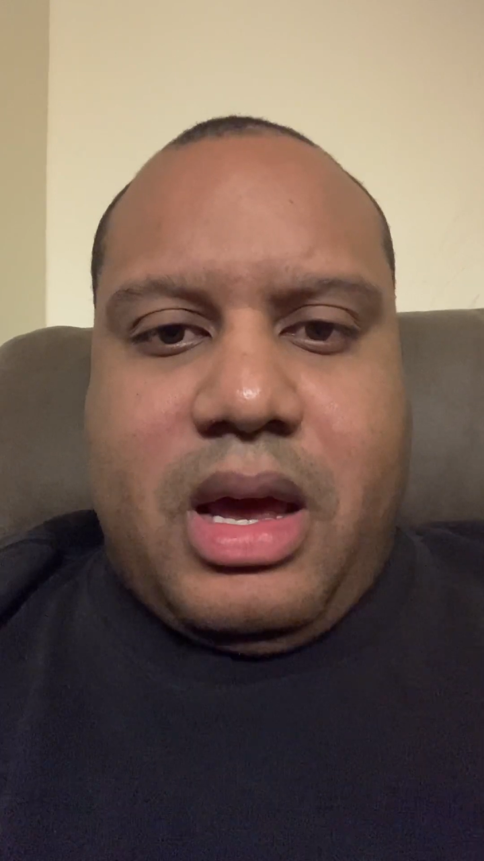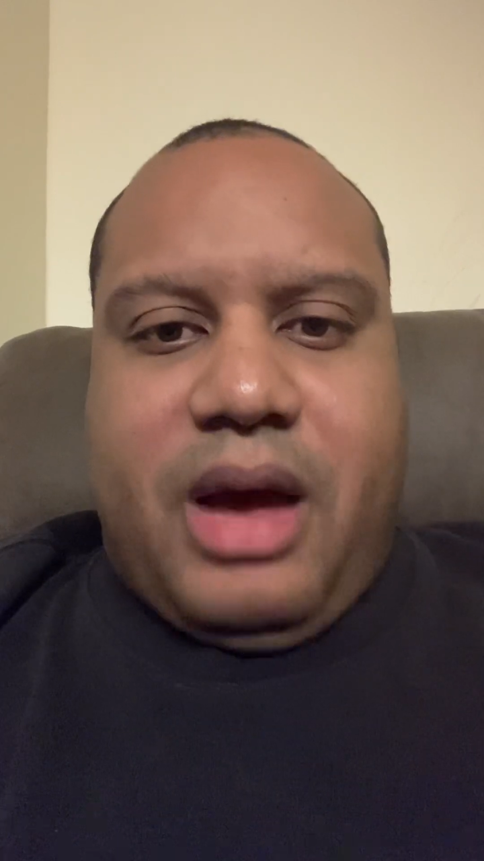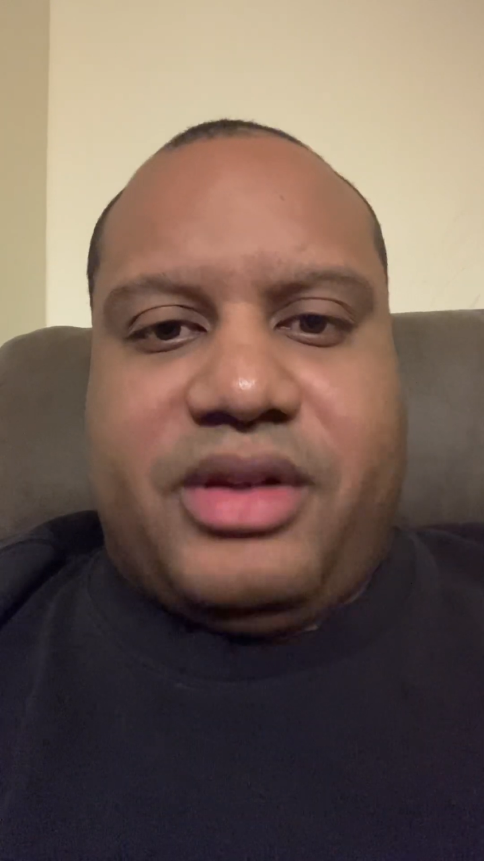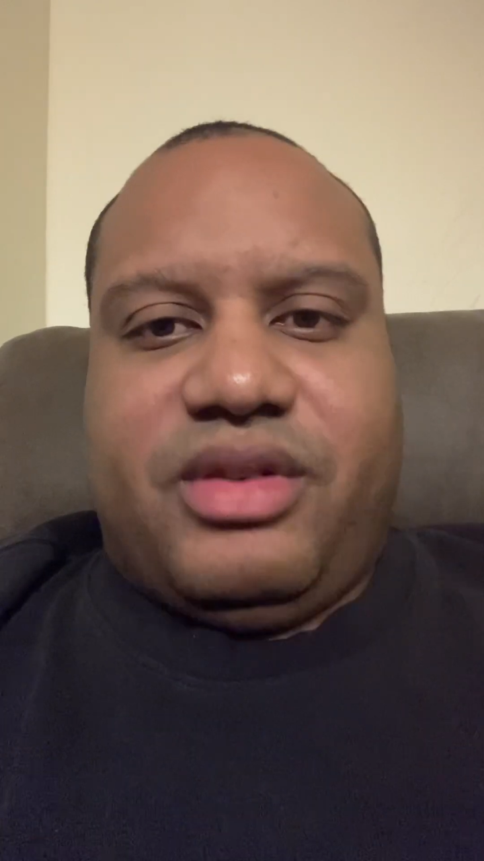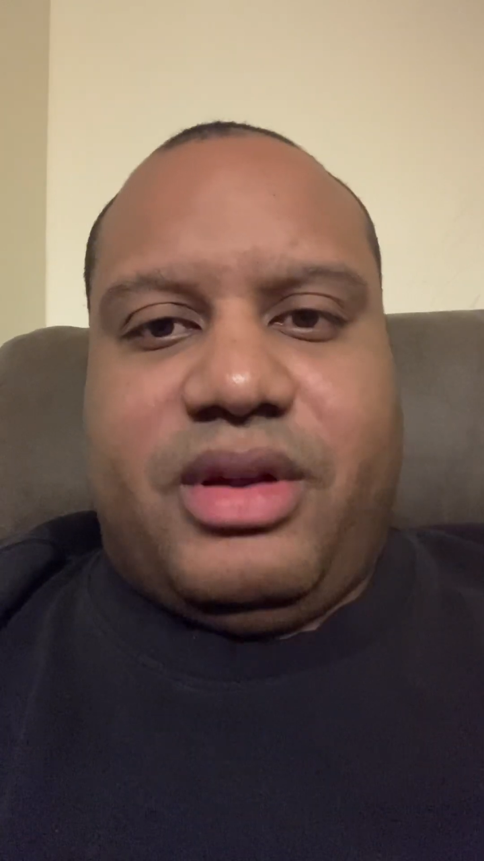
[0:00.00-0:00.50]
I
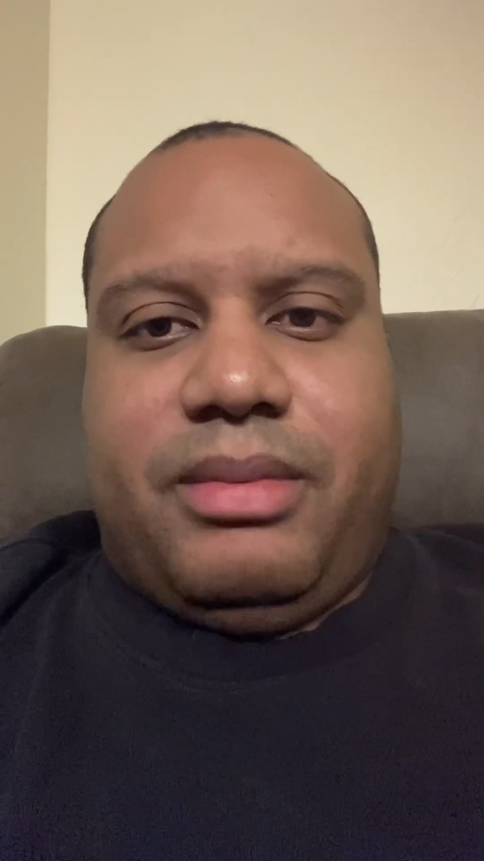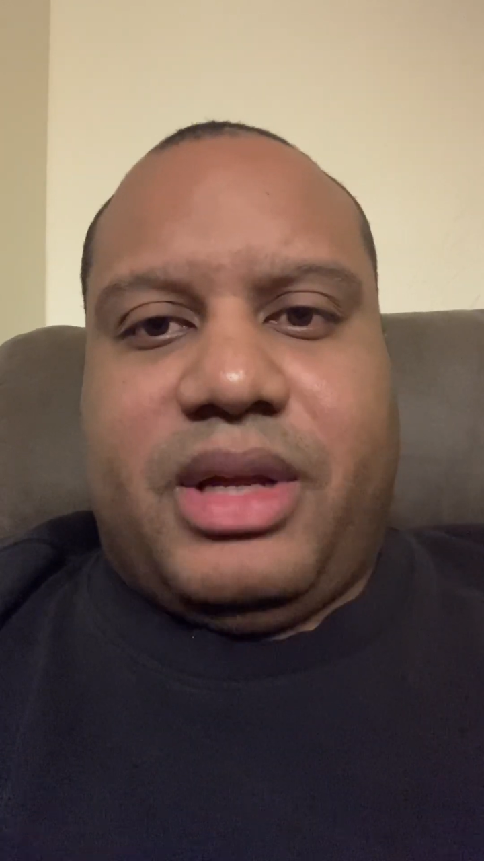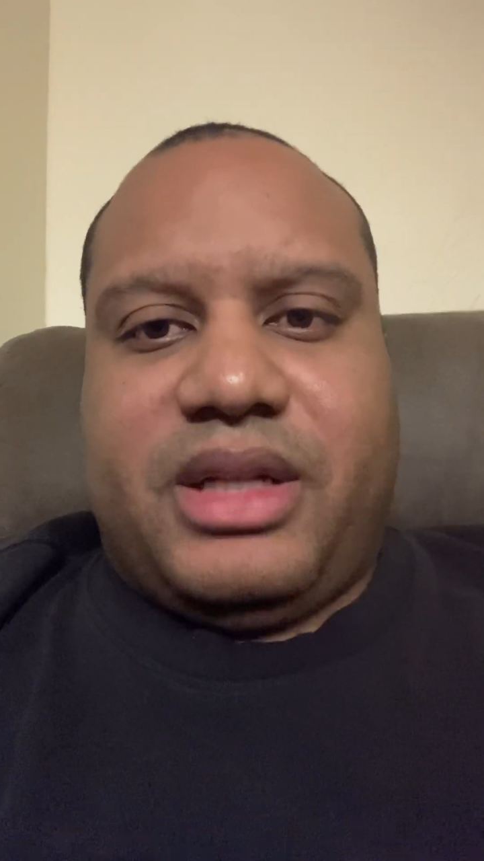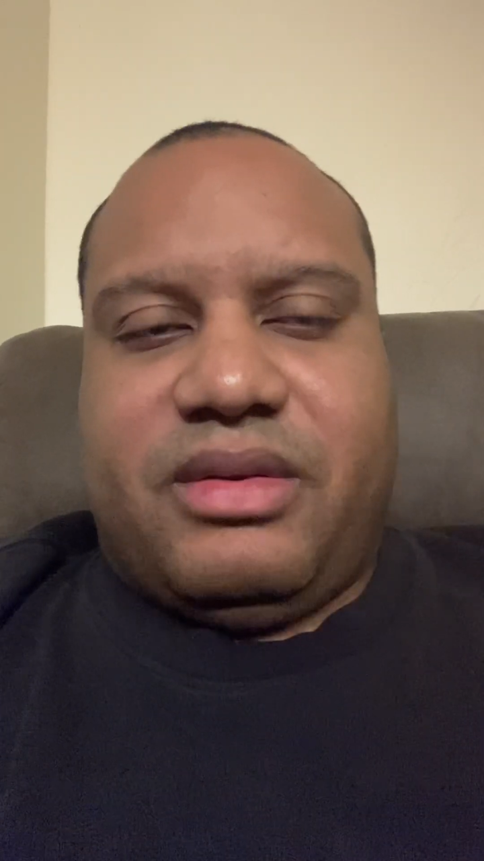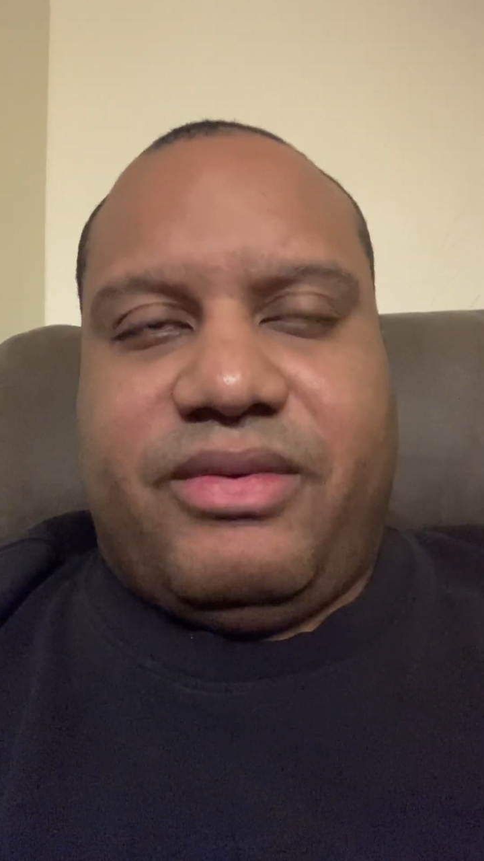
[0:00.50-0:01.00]
was very
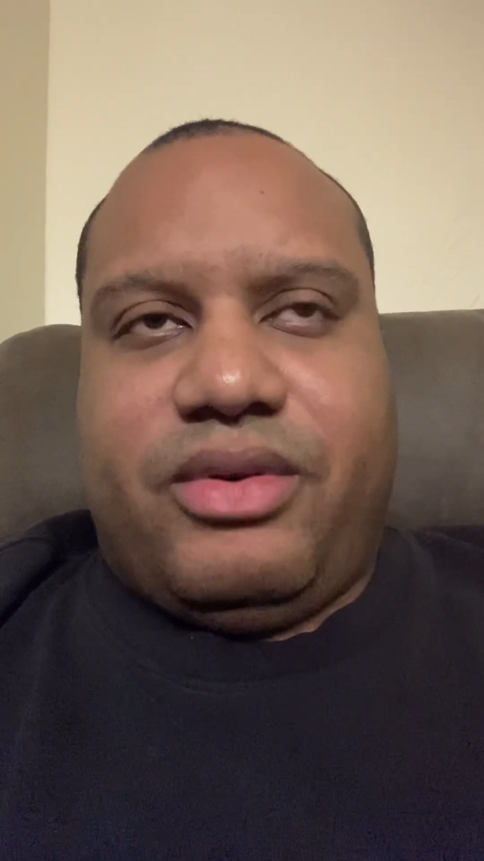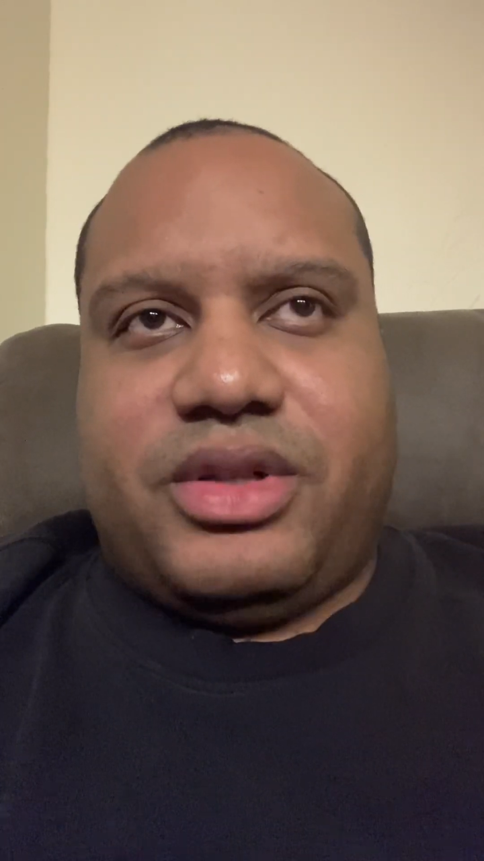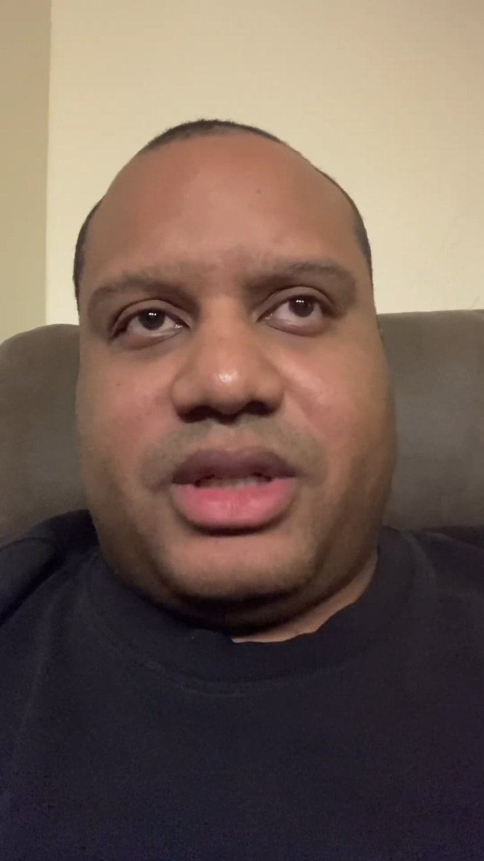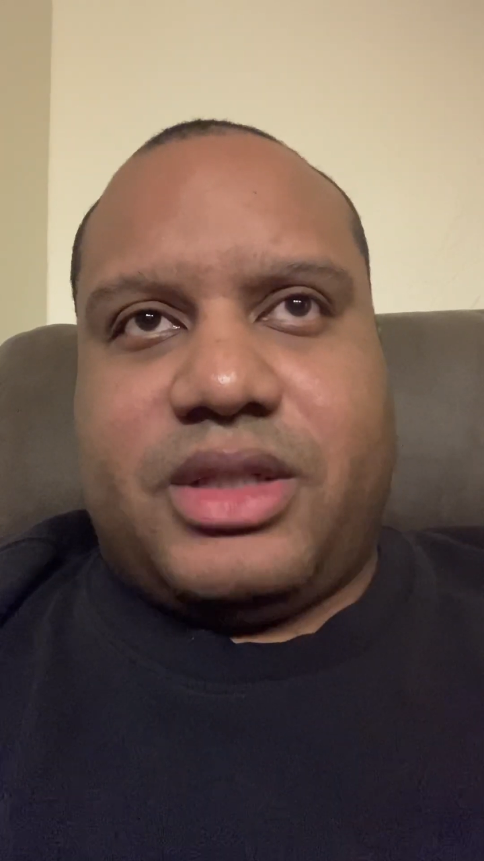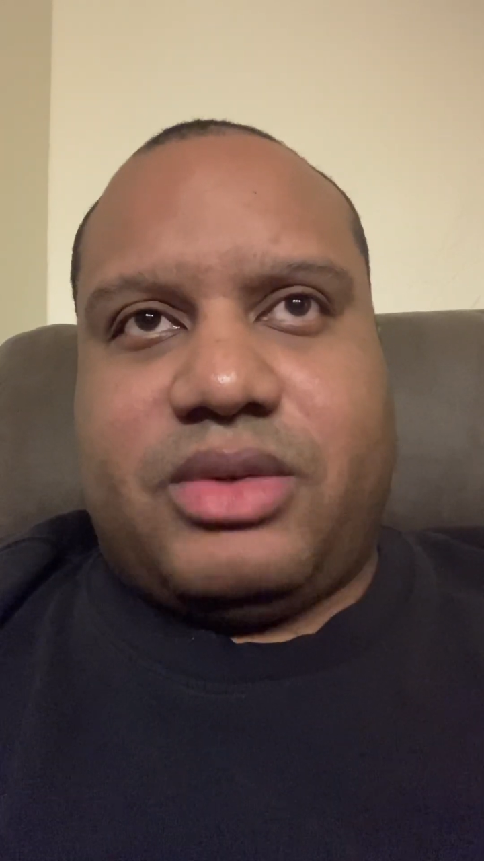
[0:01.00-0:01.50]
blessed and
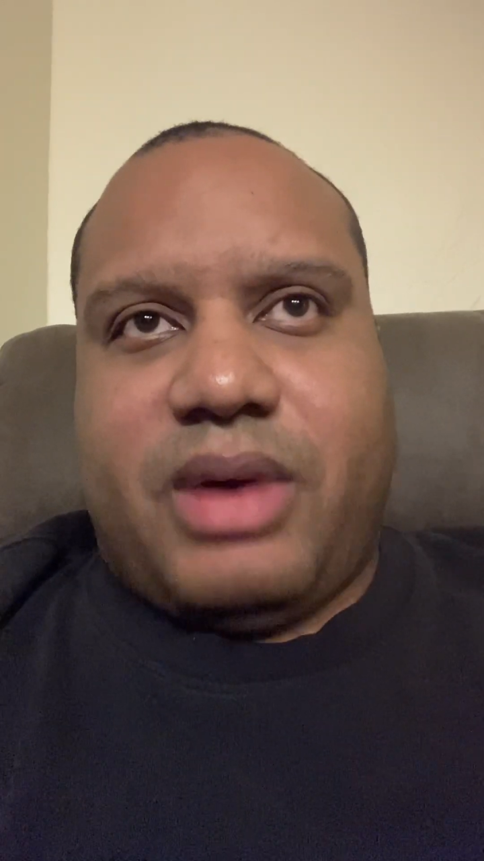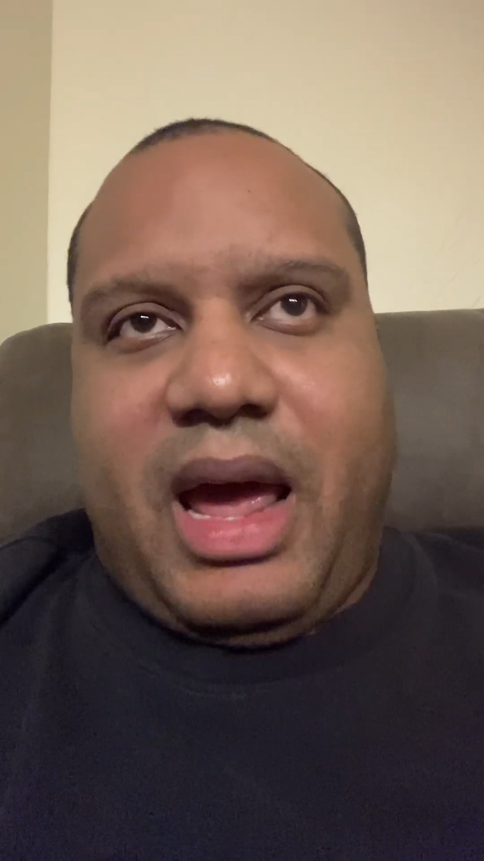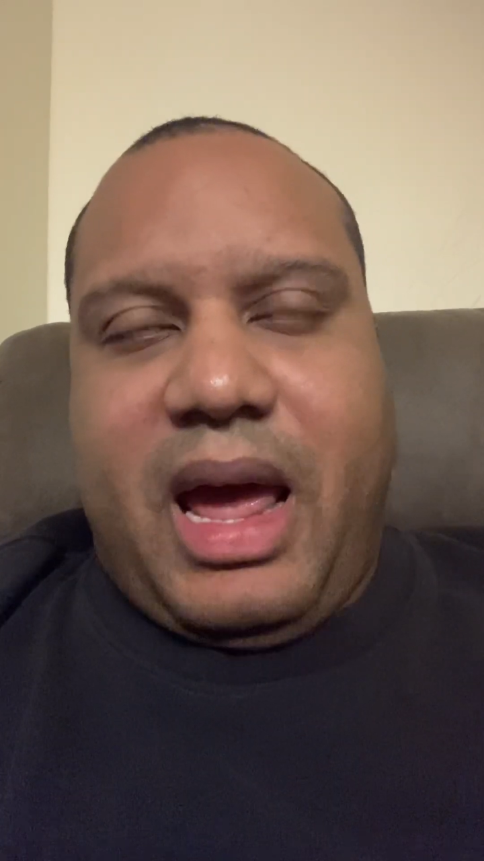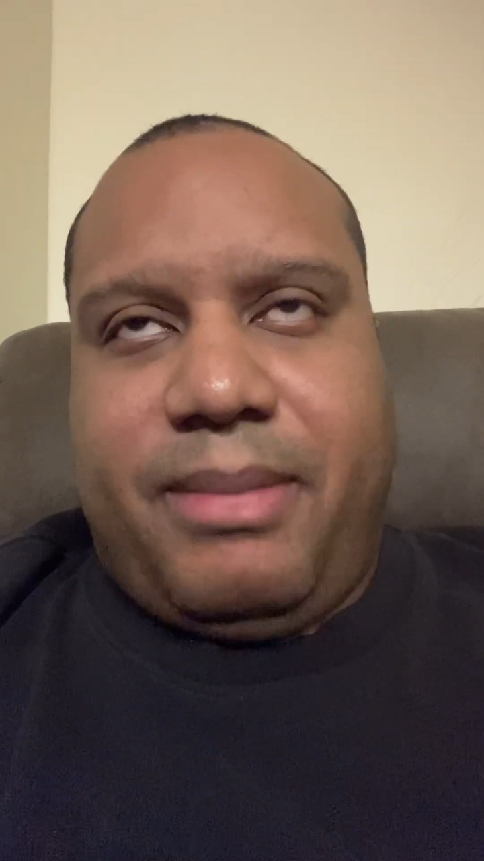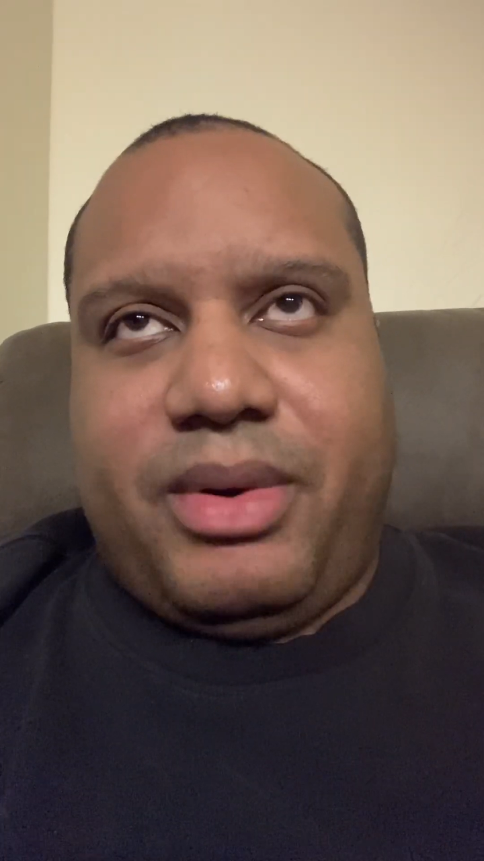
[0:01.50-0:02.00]
fortunate because what
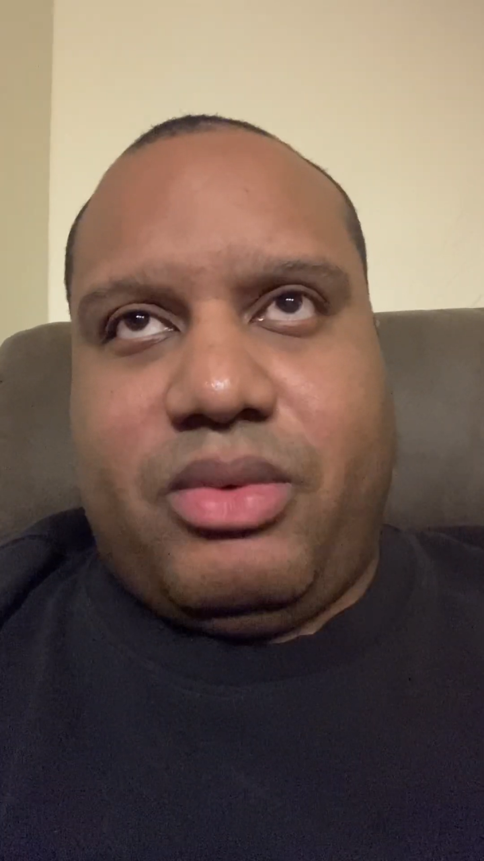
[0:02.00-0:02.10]
happened